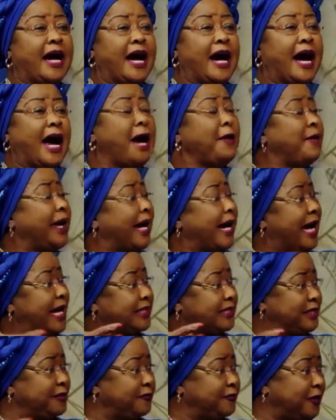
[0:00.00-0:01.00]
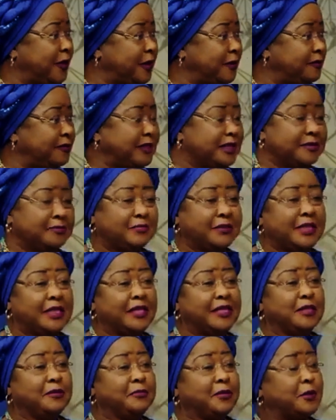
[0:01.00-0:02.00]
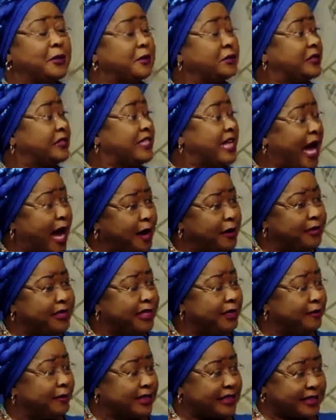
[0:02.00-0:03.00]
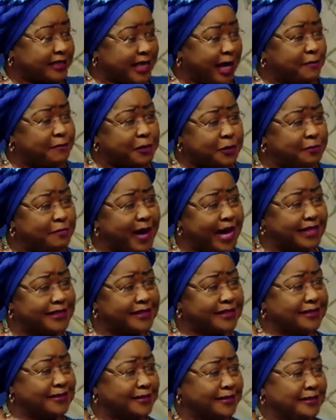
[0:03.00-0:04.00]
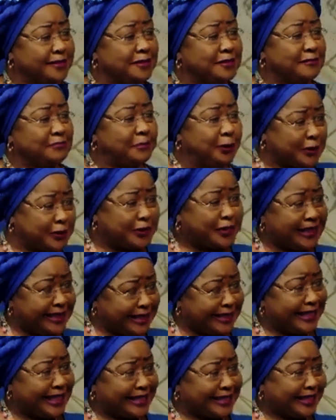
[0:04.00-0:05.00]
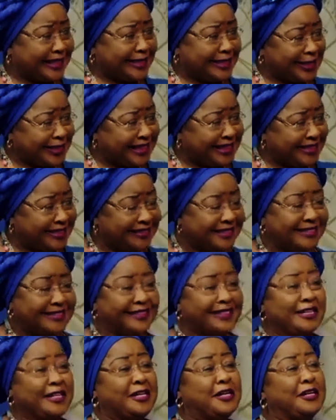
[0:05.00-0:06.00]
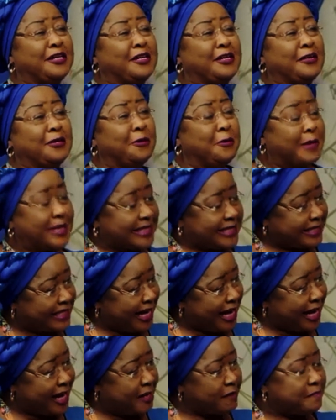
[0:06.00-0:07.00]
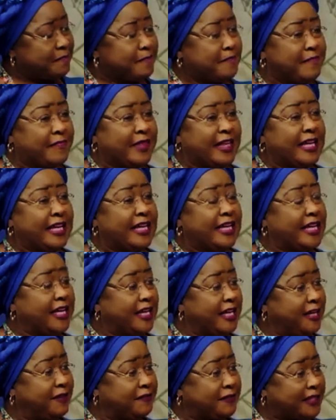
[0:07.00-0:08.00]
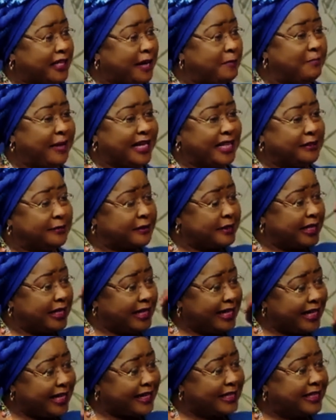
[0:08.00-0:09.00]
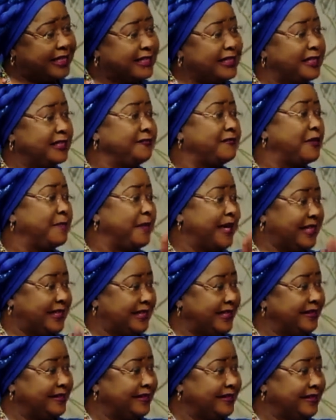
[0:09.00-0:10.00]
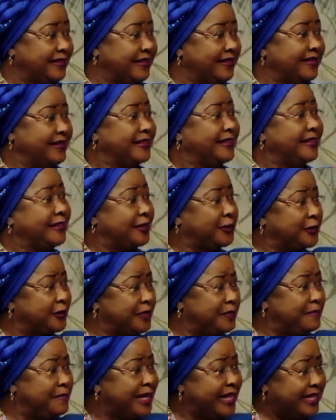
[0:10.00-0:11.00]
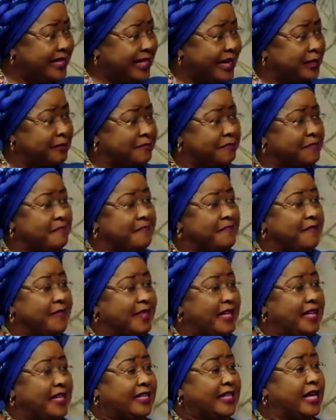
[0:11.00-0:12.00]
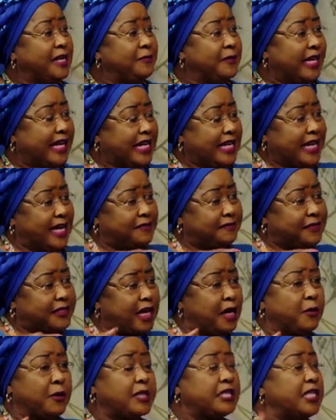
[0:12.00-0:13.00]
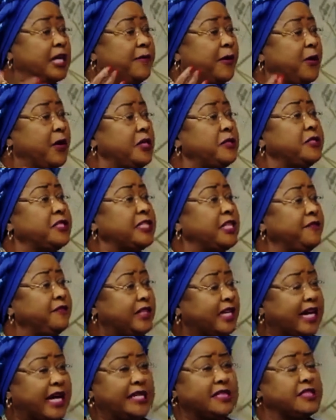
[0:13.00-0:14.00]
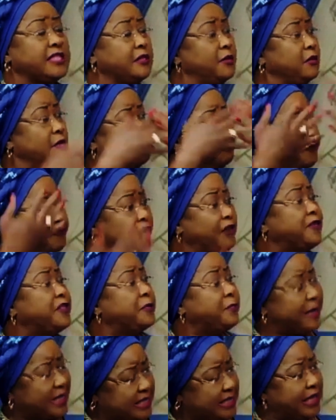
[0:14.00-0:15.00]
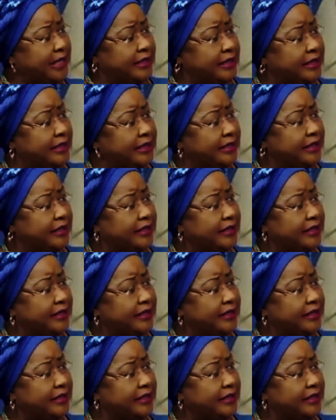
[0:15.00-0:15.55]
How I got involved, because now there was some smart person in that country who was saying, if somebody could leak this information to the media, then we can have, because they were going to save the country 50%.